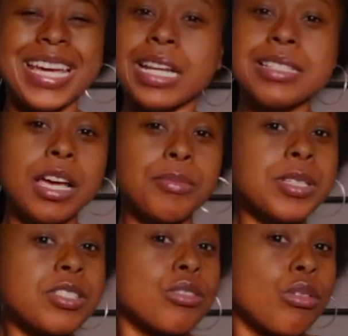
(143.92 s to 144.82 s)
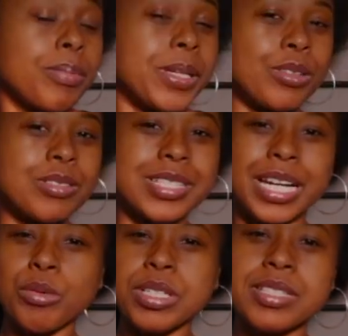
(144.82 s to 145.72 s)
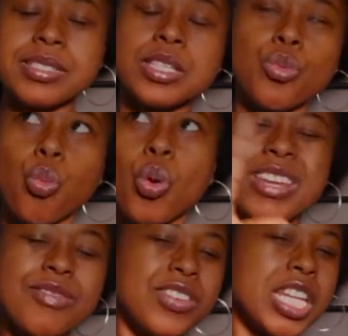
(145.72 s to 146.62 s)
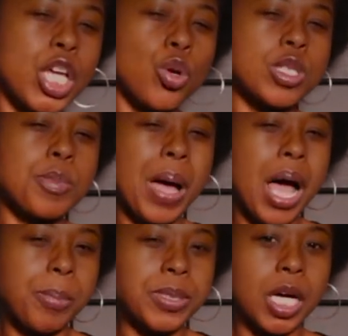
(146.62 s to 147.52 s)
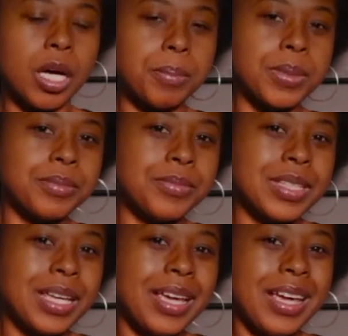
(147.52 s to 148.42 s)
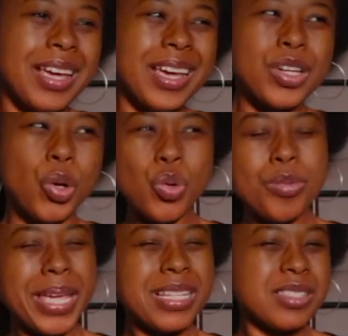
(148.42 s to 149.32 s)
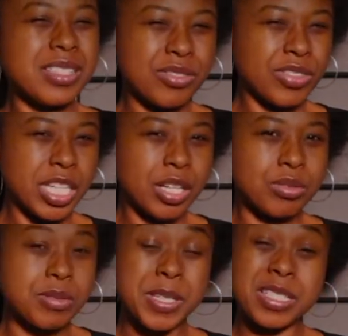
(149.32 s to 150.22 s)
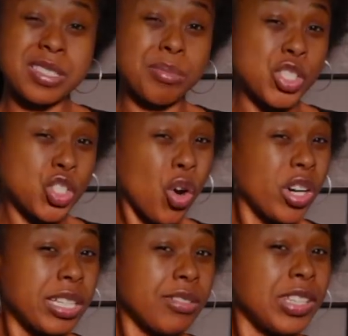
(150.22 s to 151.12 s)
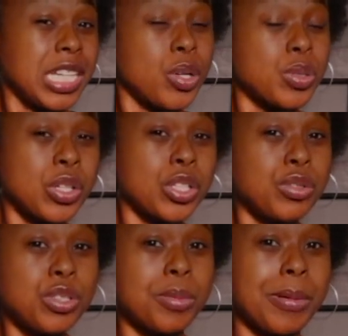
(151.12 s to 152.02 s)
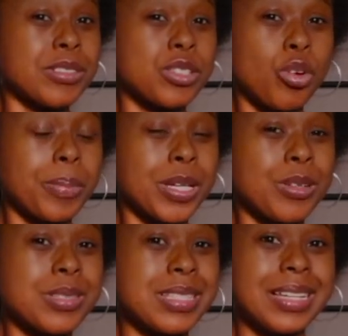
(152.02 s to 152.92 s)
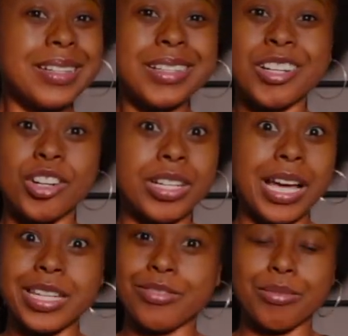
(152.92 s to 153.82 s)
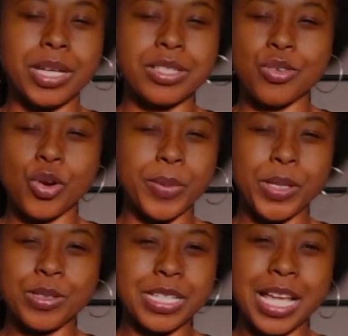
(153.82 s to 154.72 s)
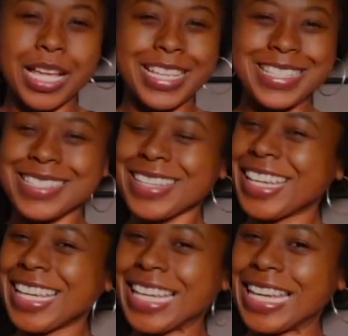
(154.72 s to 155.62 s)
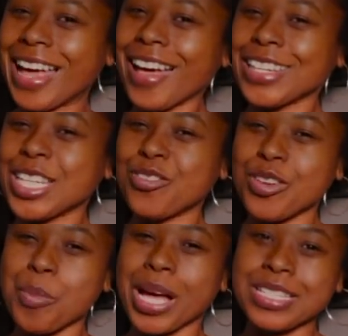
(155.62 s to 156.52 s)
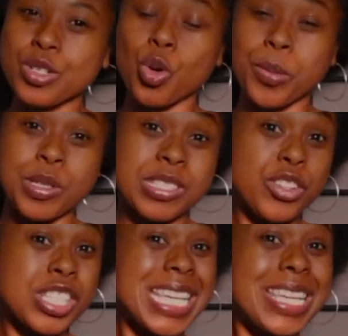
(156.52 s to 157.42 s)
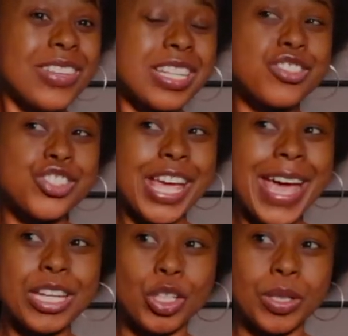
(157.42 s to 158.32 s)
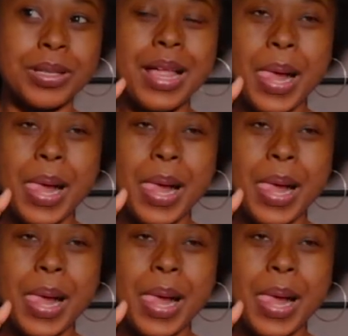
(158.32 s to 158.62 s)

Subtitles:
and I typed in Scorpios and I wanted to see what videos pop up and who makes these videos, because the majority of videos on YouTube about Scorpios are not even by Scorpios, guys. Not even by Scorpios. There's even a channel